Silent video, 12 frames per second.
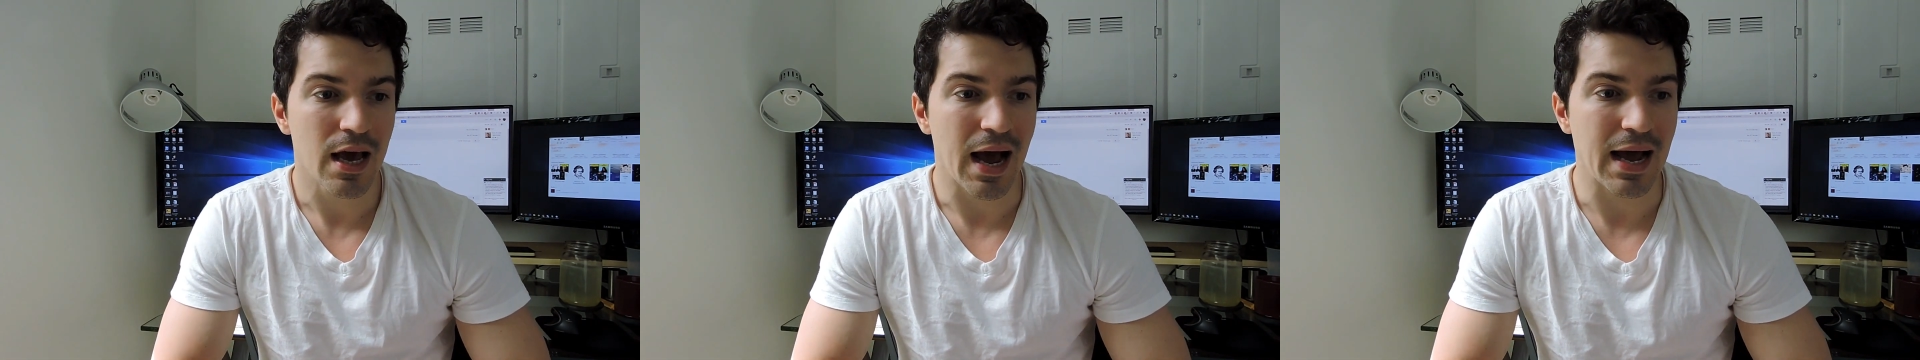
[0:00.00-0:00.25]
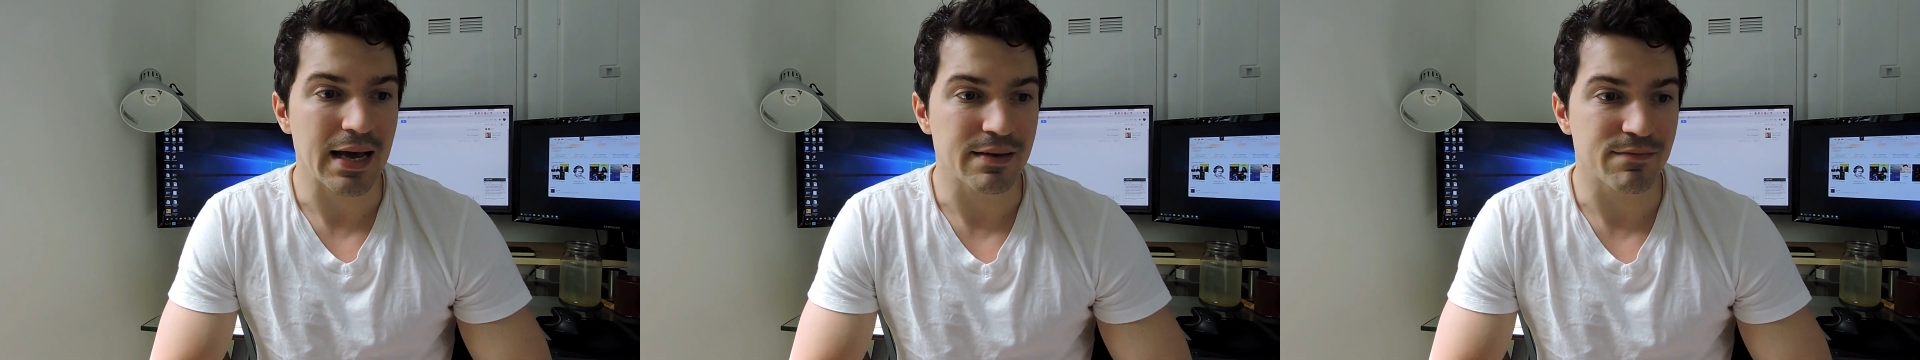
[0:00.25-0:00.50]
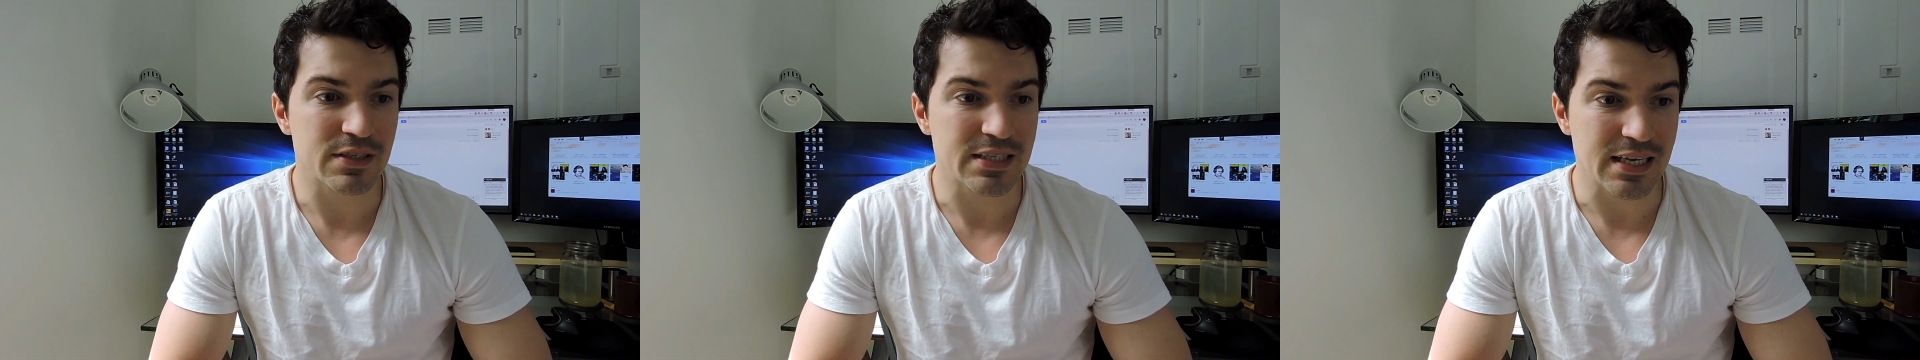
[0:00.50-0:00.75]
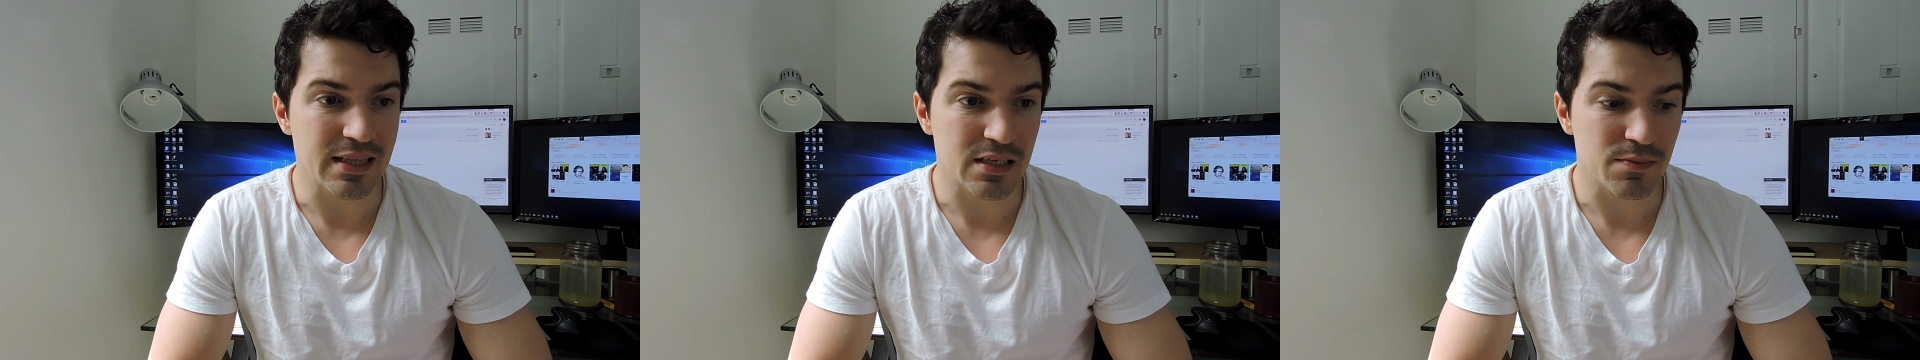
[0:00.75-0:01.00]
I've
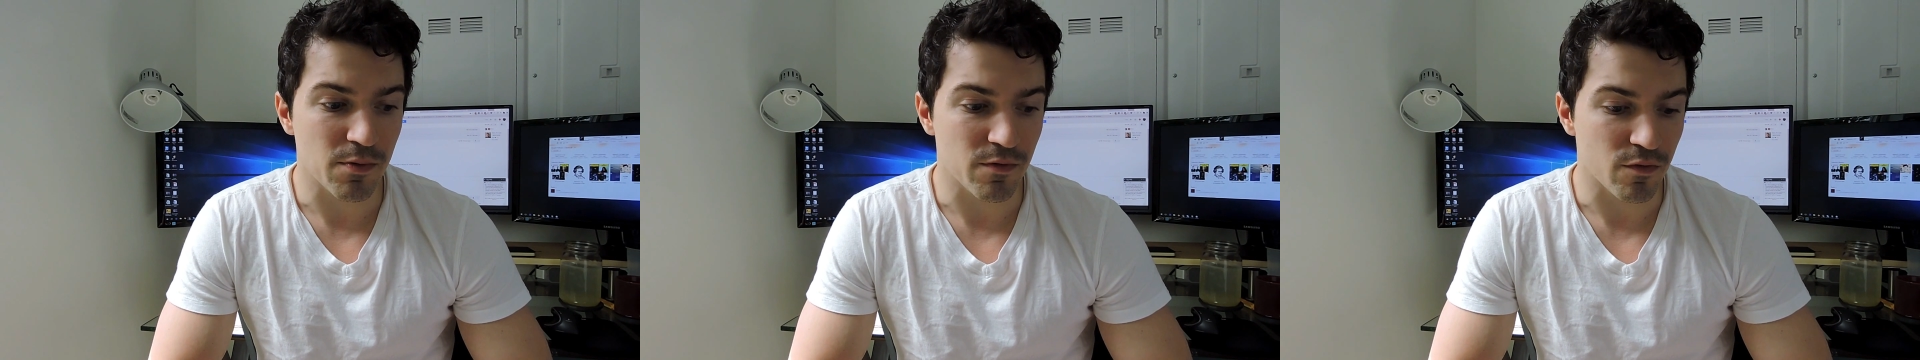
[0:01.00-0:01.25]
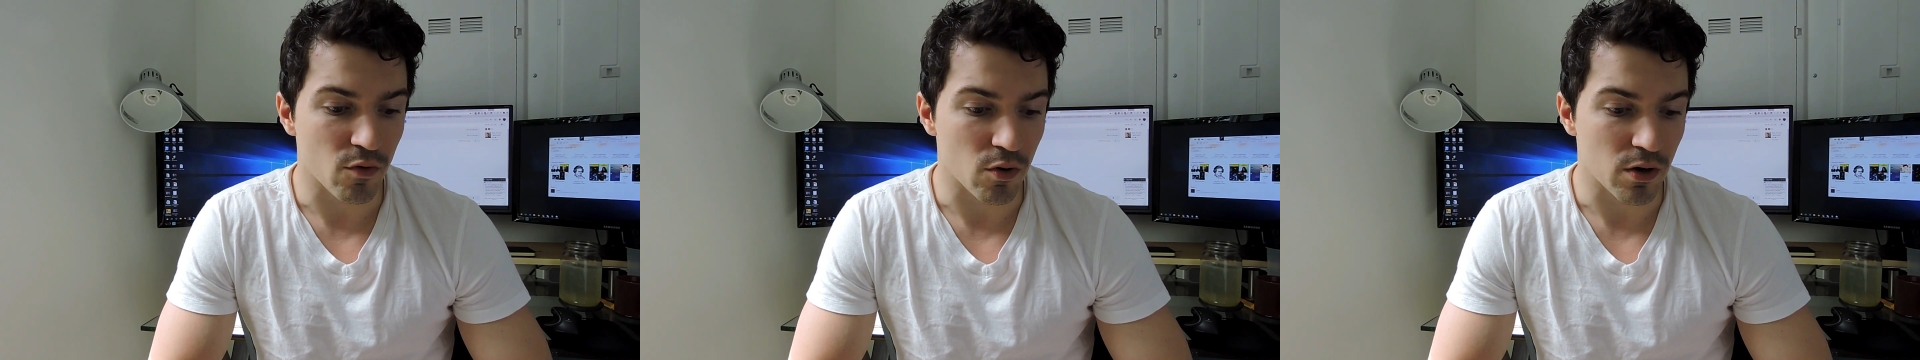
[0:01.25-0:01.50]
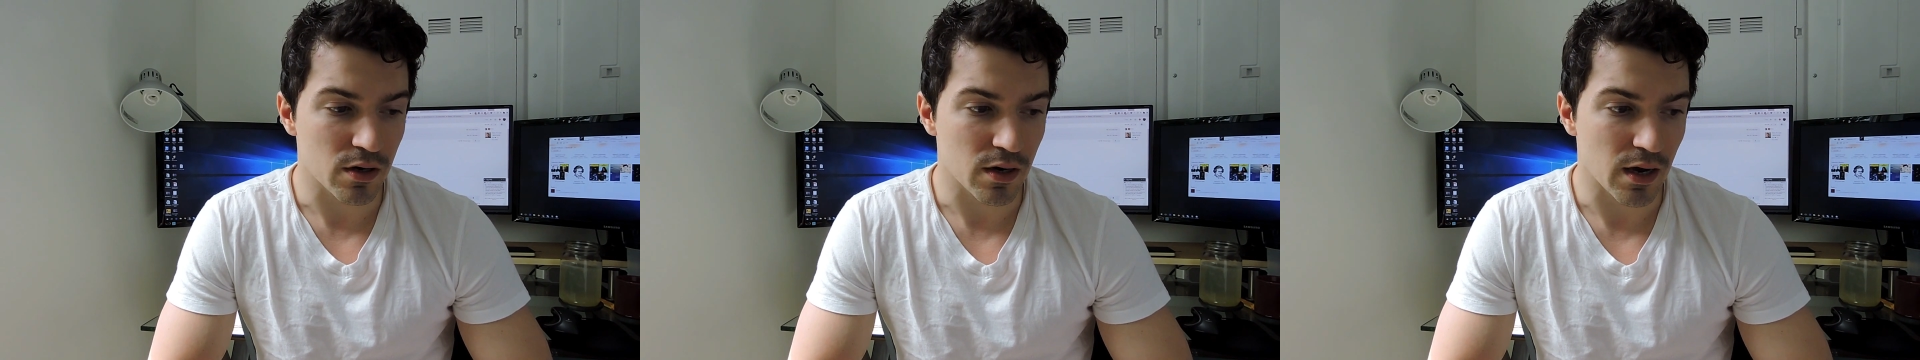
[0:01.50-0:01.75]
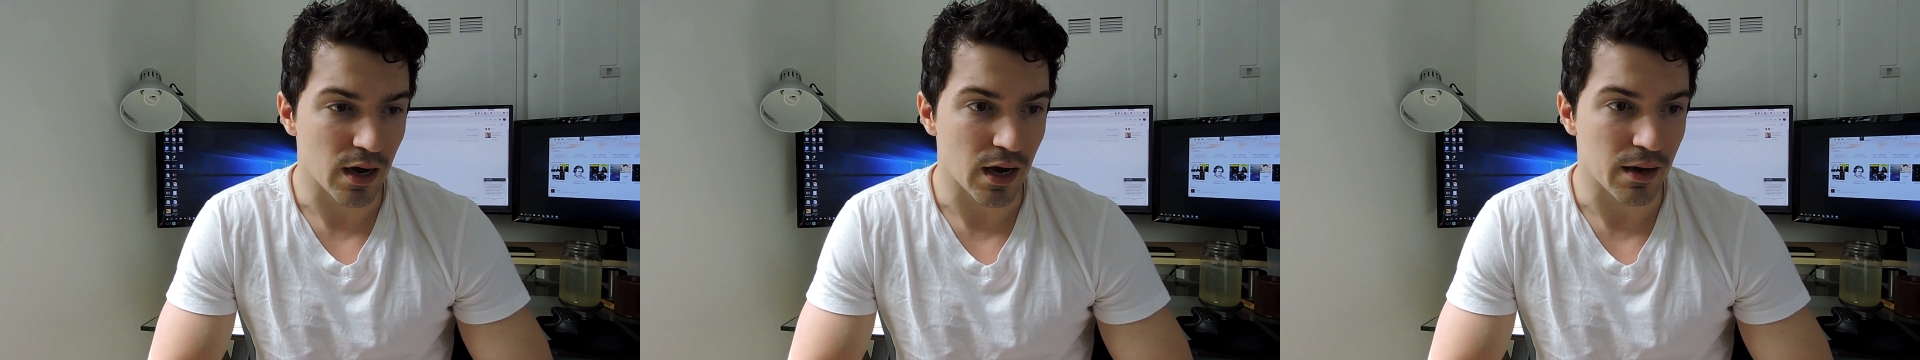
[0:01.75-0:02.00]
seen this before,